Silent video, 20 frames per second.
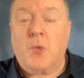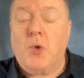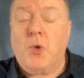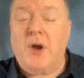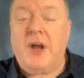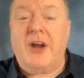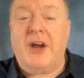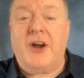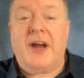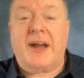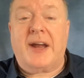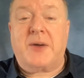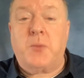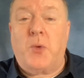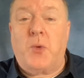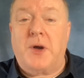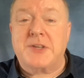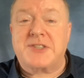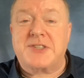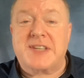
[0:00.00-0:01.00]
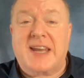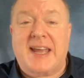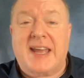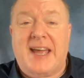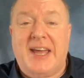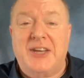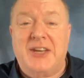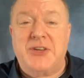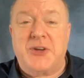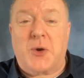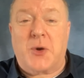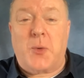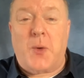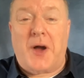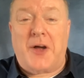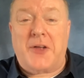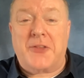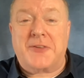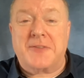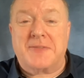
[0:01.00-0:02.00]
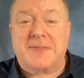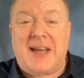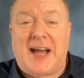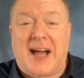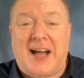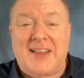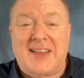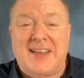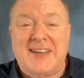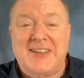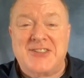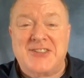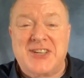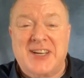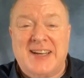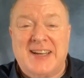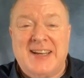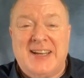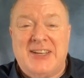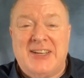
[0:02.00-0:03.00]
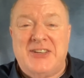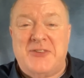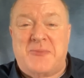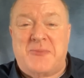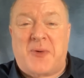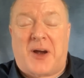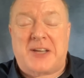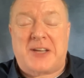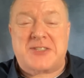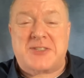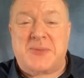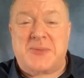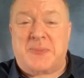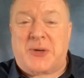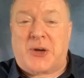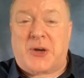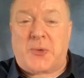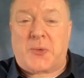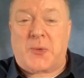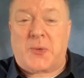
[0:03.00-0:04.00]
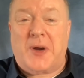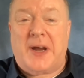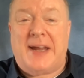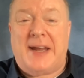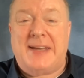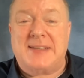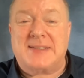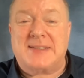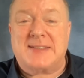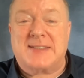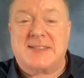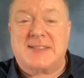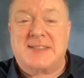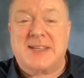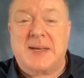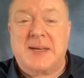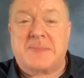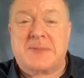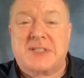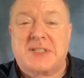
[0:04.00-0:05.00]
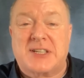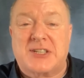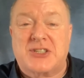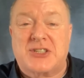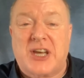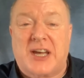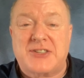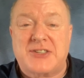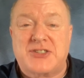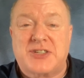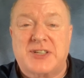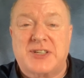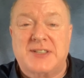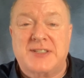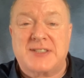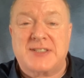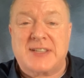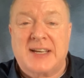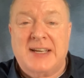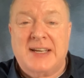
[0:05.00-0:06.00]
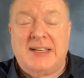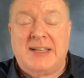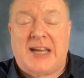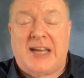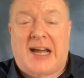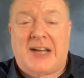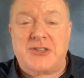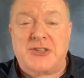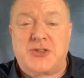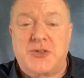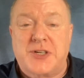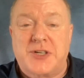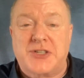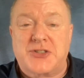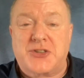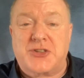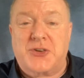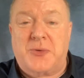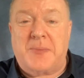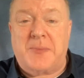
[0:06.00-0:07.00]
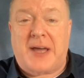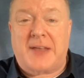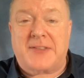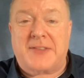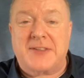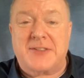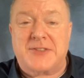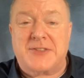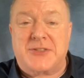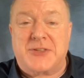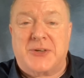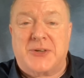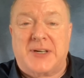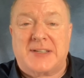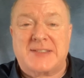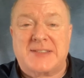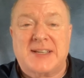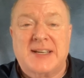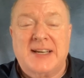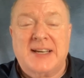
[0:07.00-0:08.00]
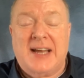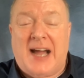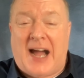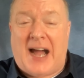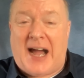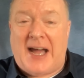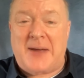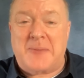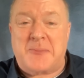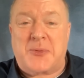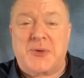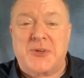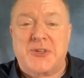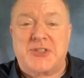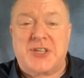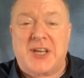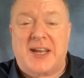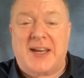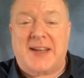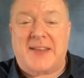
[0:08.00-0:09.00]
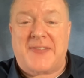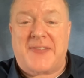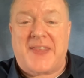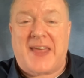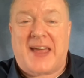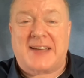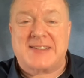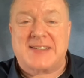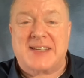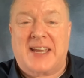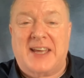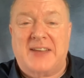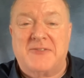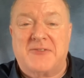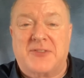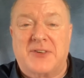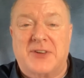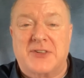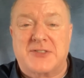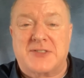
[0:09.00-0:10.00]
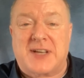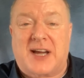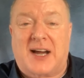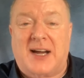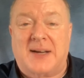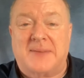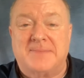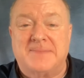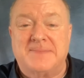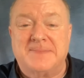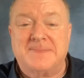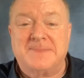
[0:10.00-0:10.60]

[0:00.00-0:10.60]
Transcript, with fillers: Well, Eric, once again, you're a wealth of knowledge. You've brought some great tips, suggestions, non-traditional methods to us. I appreciate it. Thanks again for your time.